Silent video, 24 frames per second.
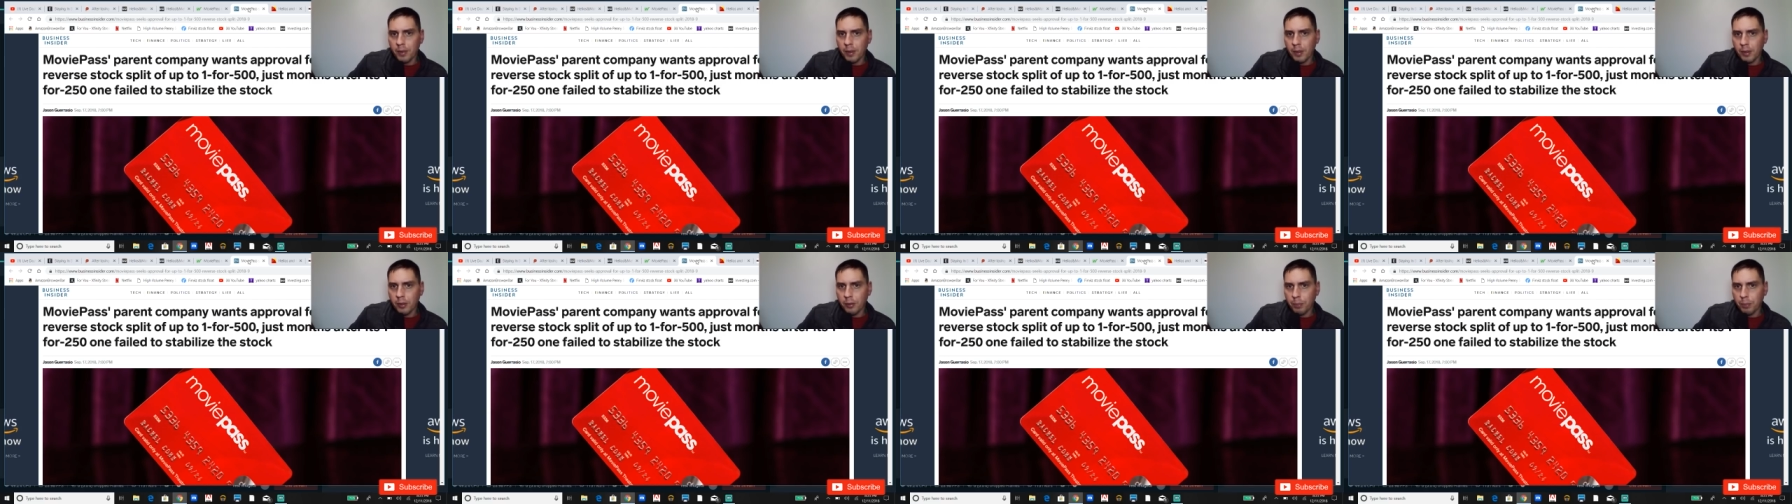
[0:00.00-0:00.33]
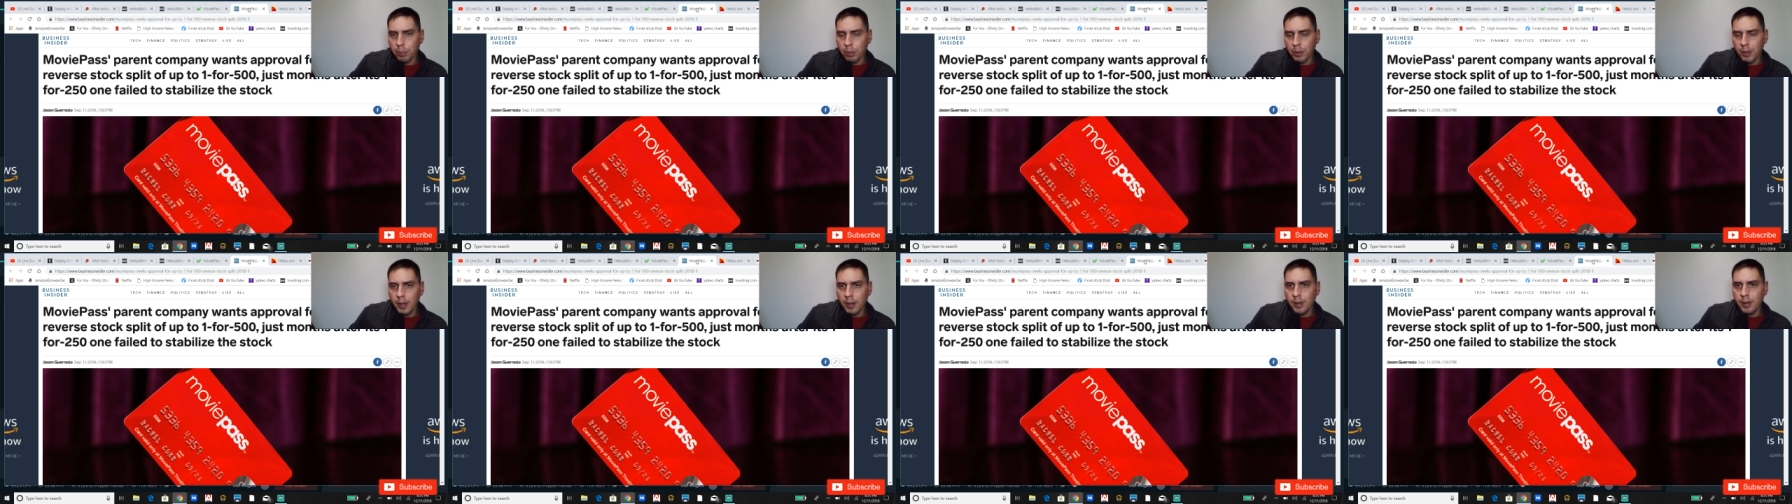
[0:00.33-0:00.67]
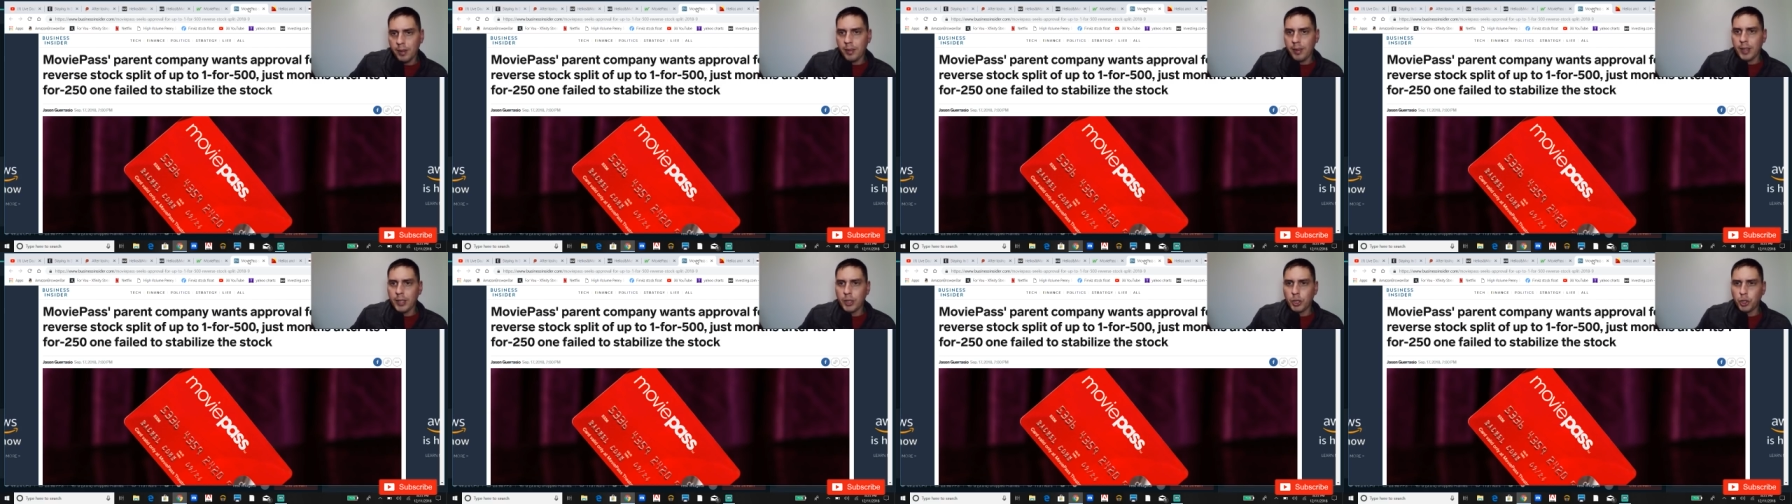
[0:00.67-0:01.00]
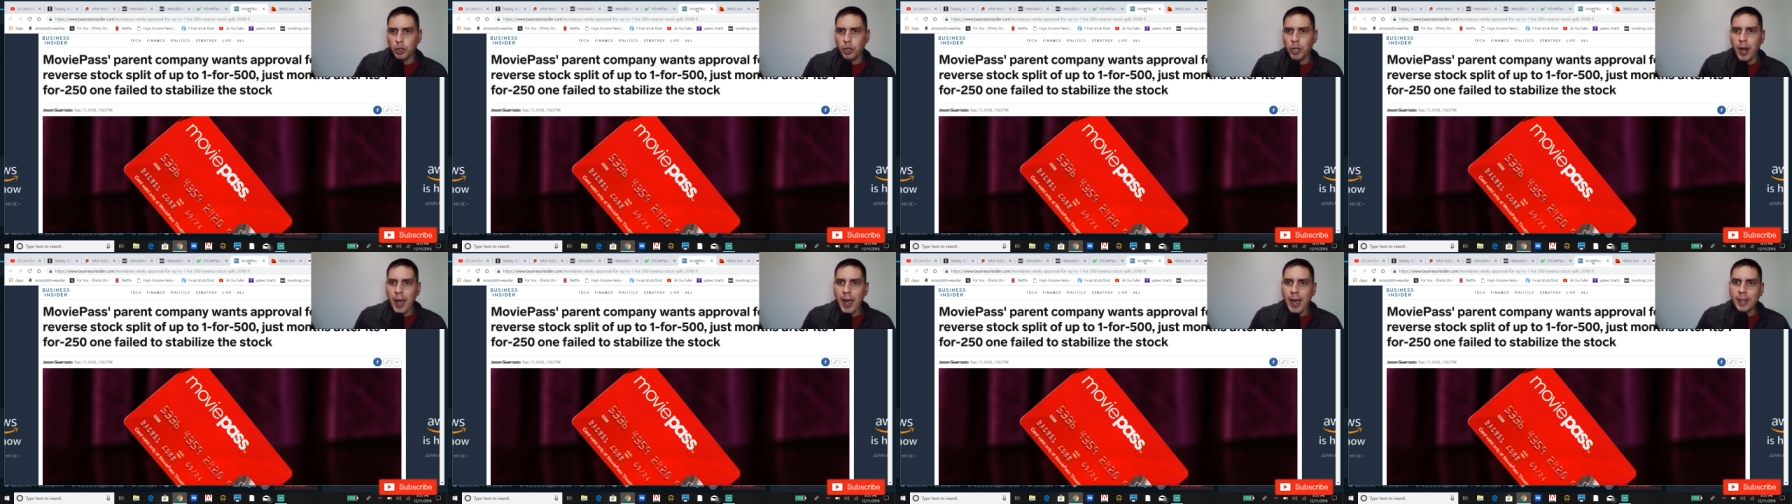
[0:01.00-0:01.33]
split that they
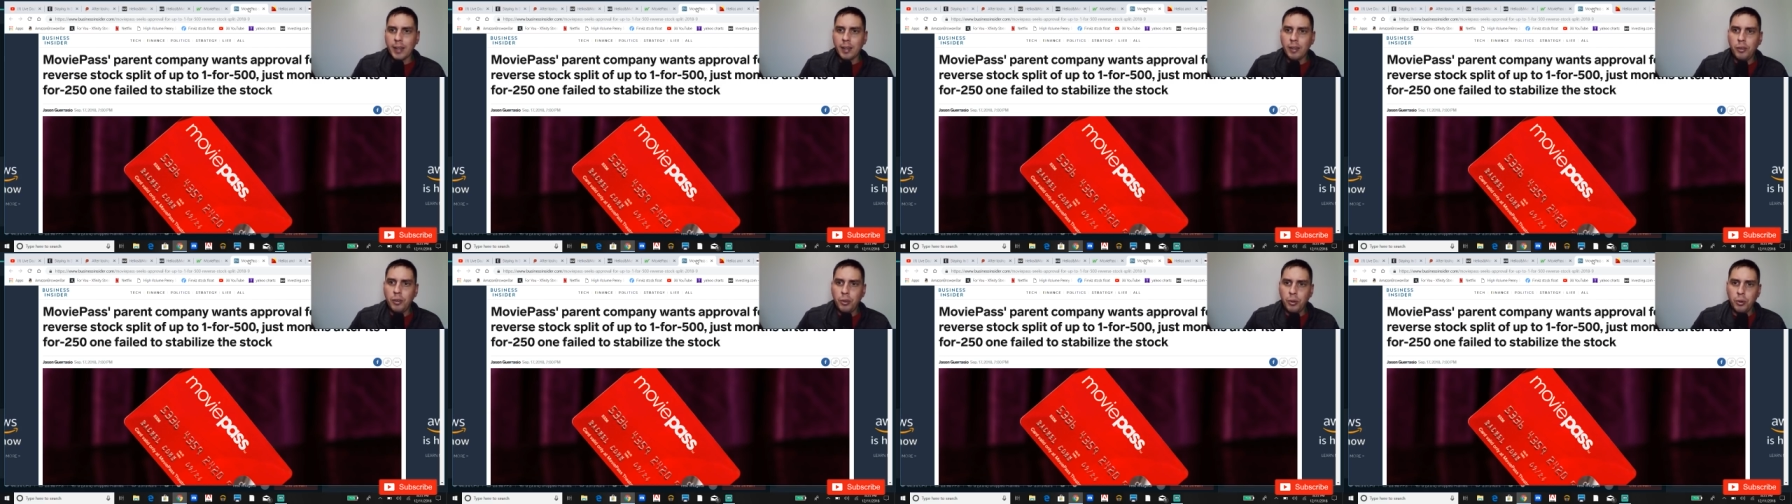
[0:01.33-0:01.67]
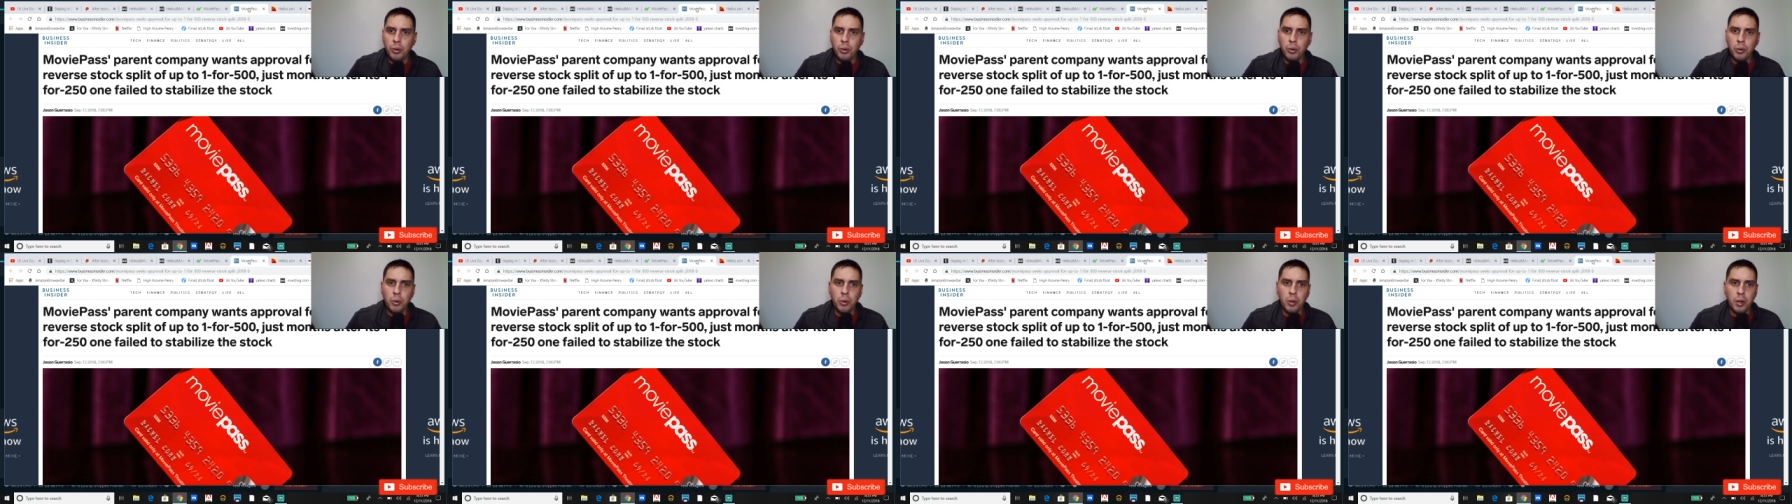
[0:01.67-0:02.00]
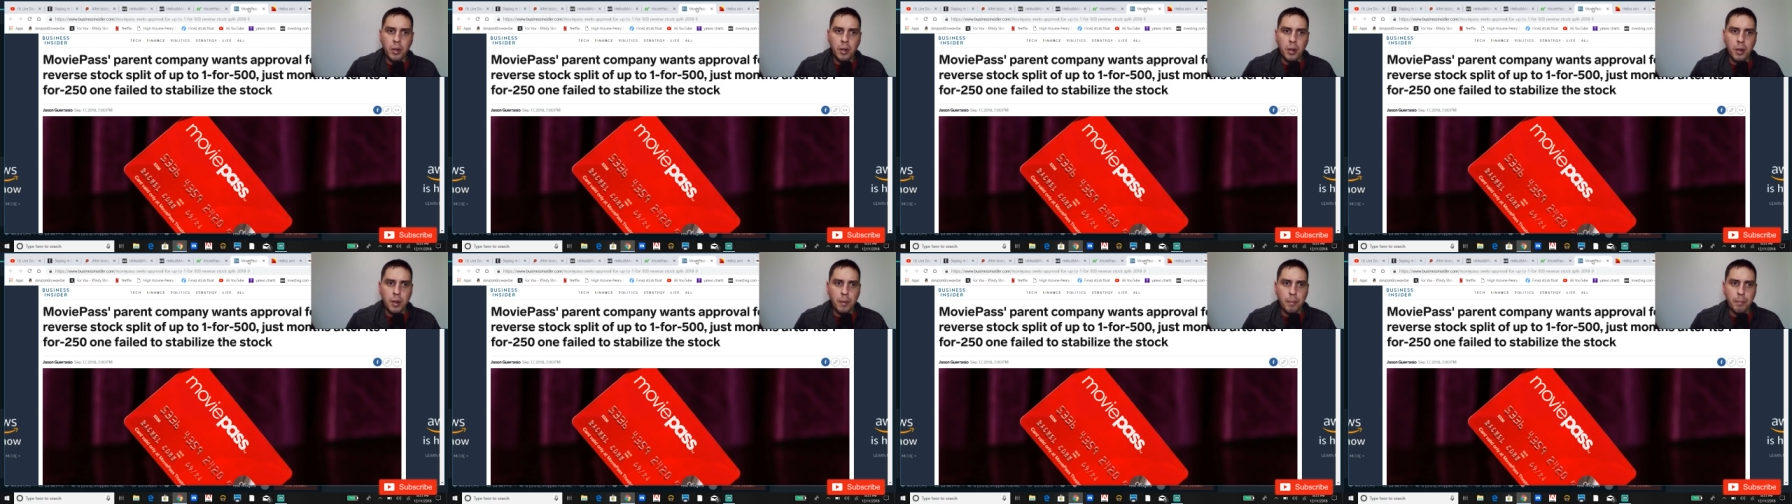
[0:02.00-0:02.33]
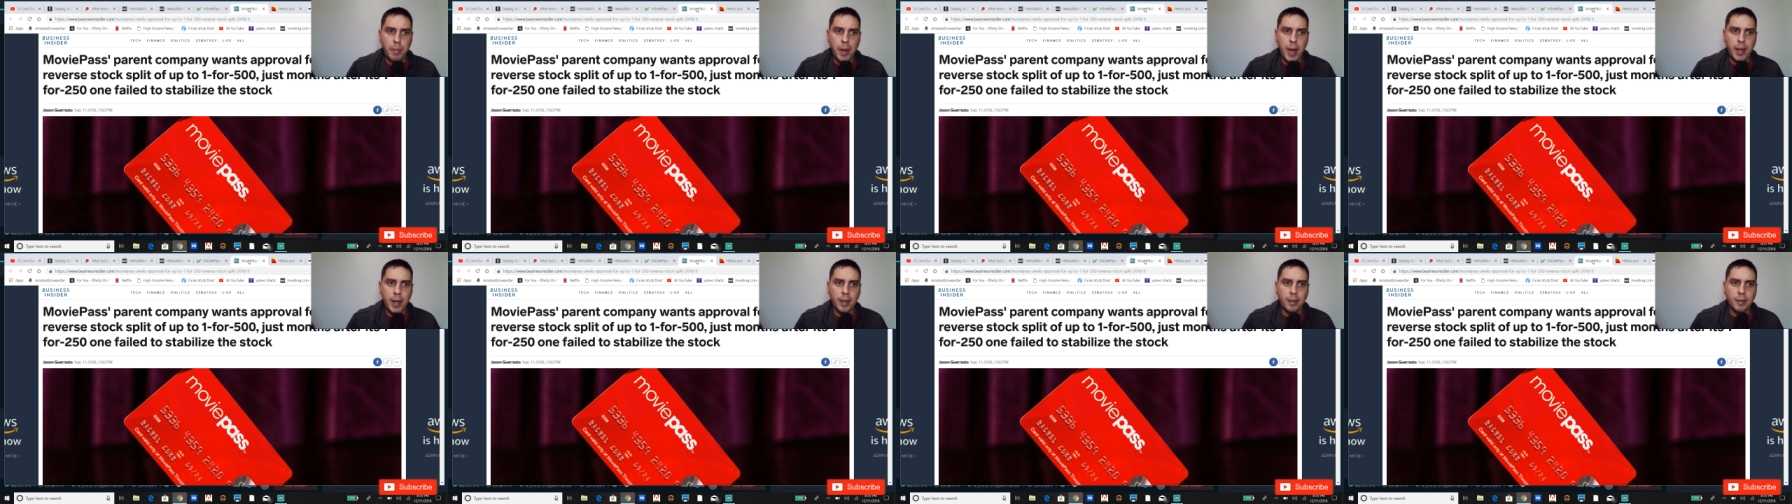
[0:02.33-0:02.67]
tried to do
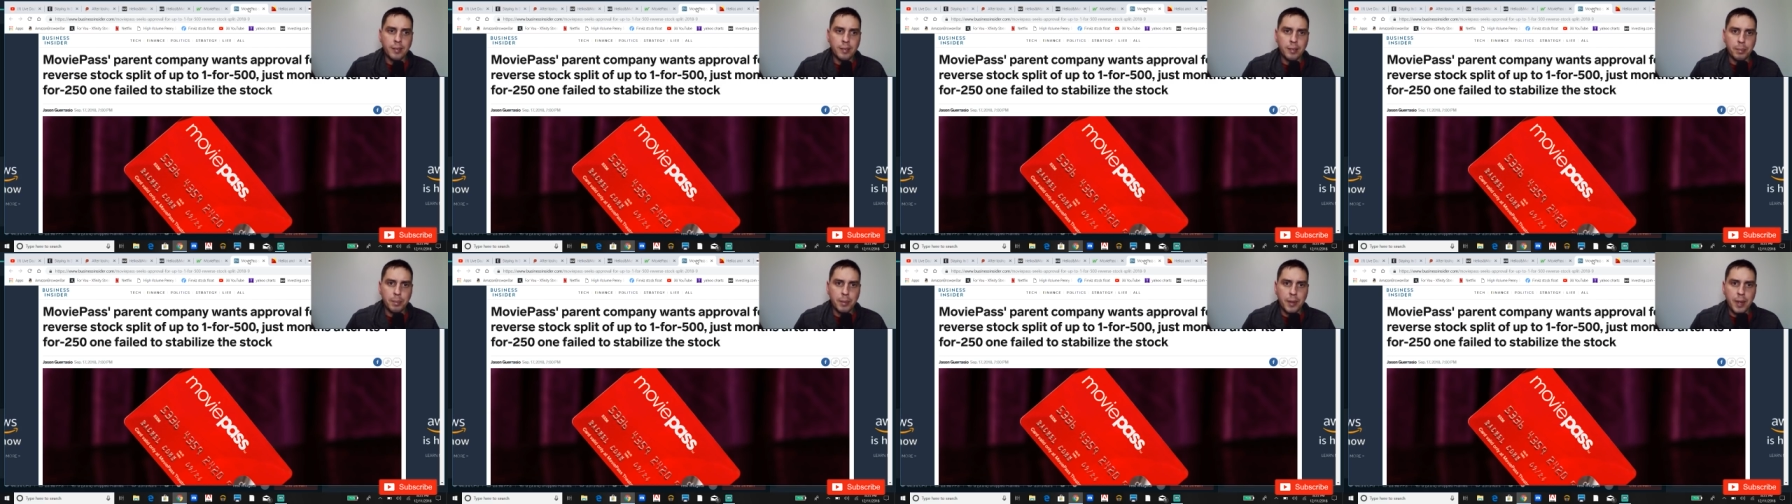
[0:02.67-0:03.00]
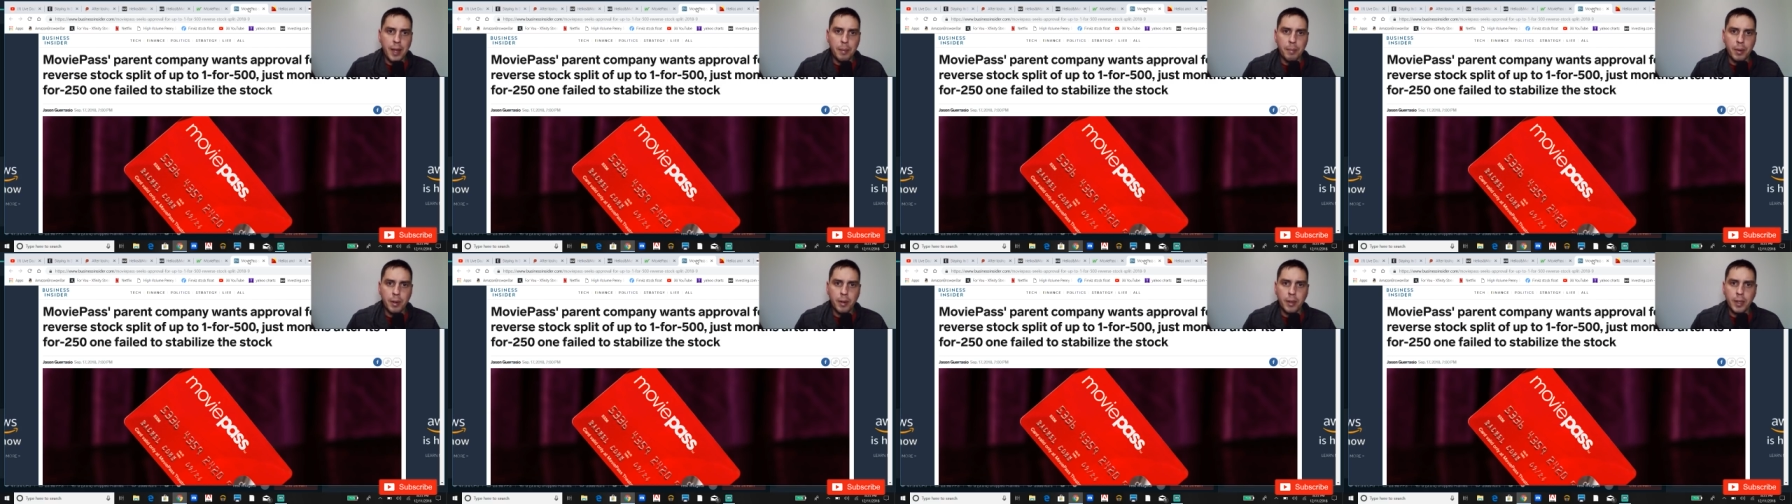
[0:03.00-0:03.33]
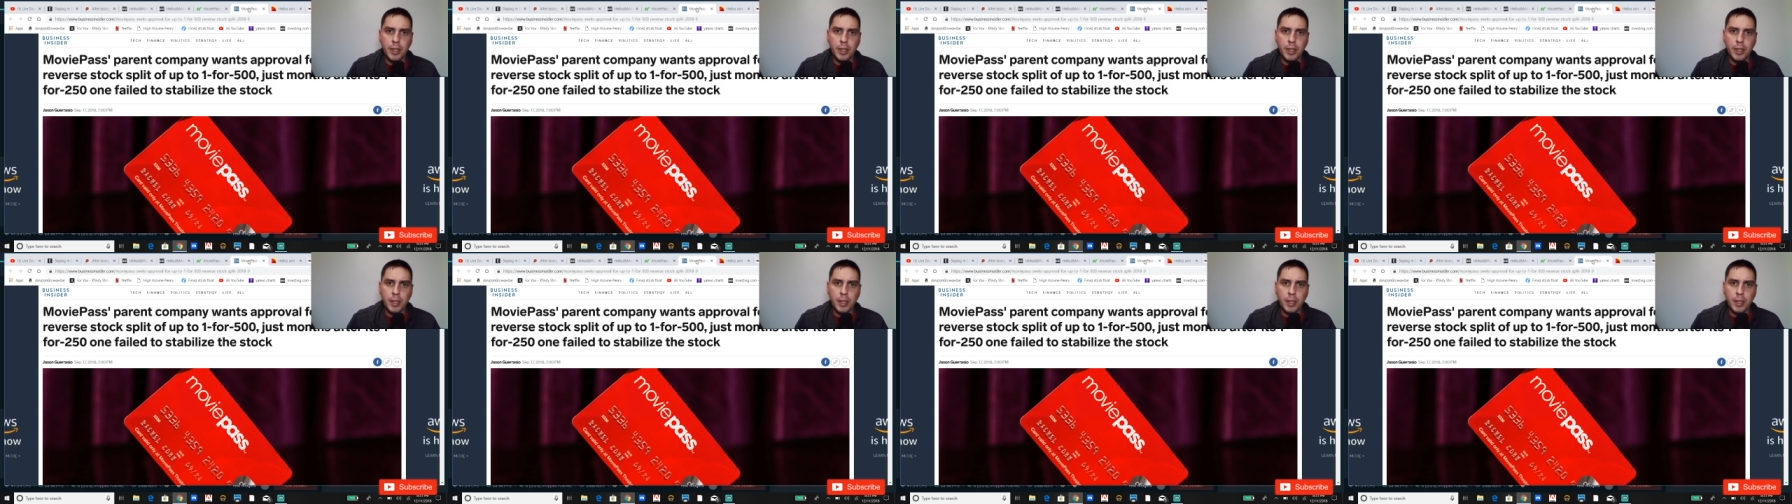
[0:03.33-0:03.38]
back in September.